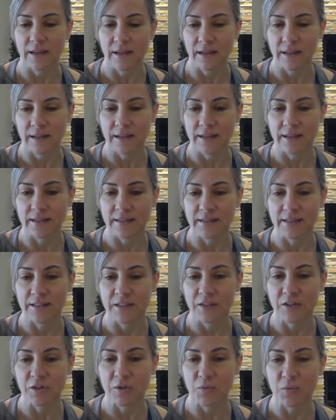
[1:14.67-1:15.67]

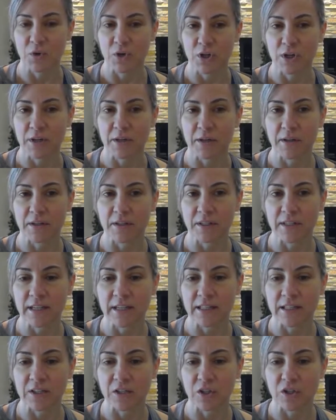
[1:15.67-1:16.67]
And we're going to
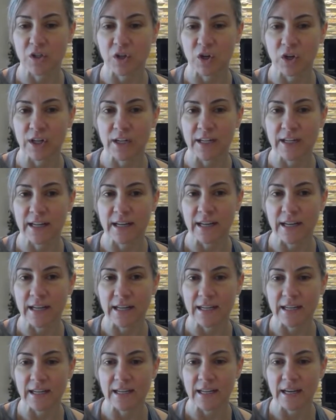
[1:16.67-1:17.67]
get started
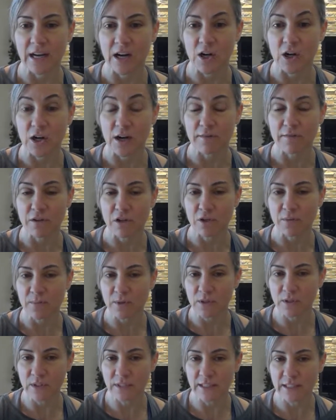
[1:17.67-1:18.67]
in a
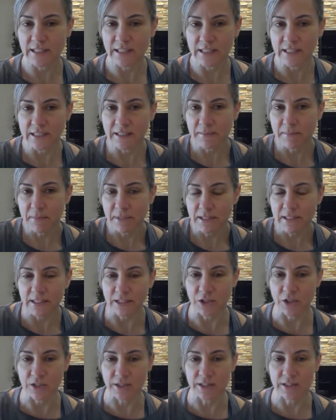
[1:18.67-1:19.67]
comfortable seated
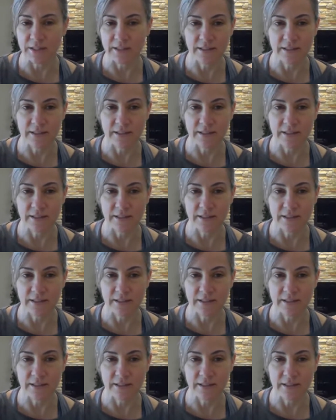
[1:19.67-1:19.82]
position.